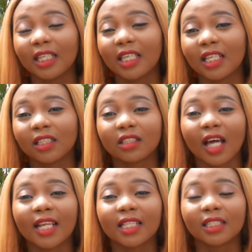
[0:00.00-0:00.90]
He
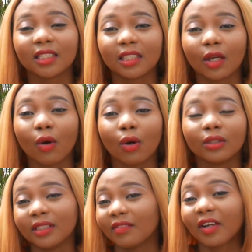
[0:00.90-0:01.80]
started this thing
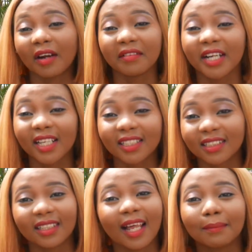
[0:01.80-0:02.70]
called Dev Careers,
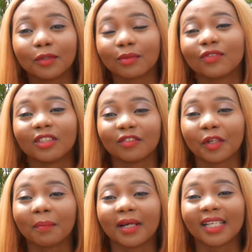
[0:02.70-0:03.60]
laptops for
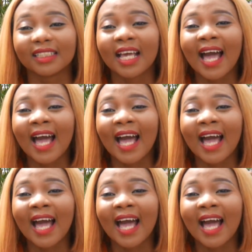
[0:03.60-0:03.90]
developers,